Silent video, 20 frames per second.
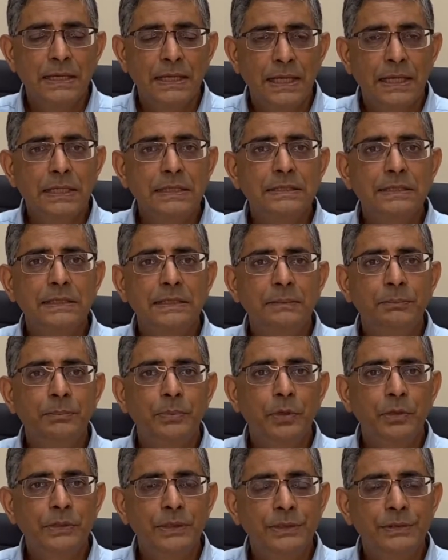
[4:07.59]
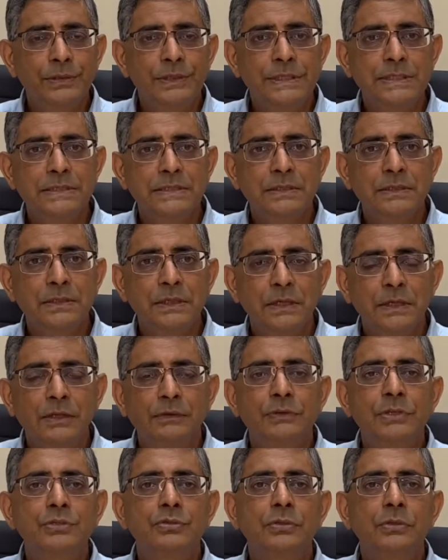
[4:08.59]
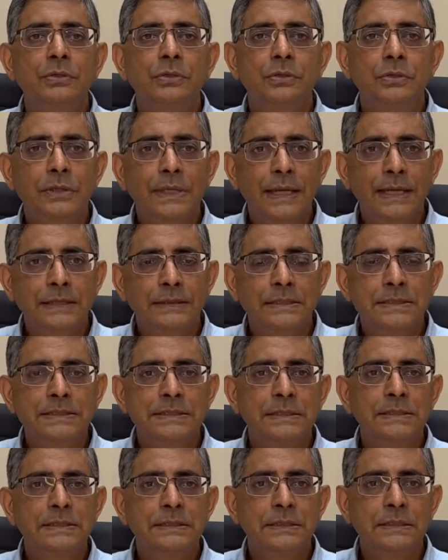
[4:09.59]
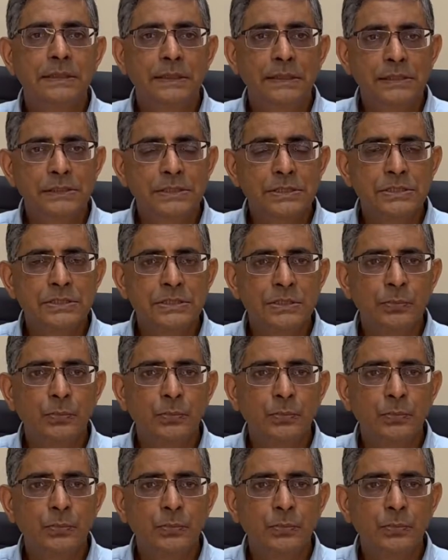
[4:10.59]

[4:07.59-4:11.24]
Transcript: it is an important reason we should look at this interrelationship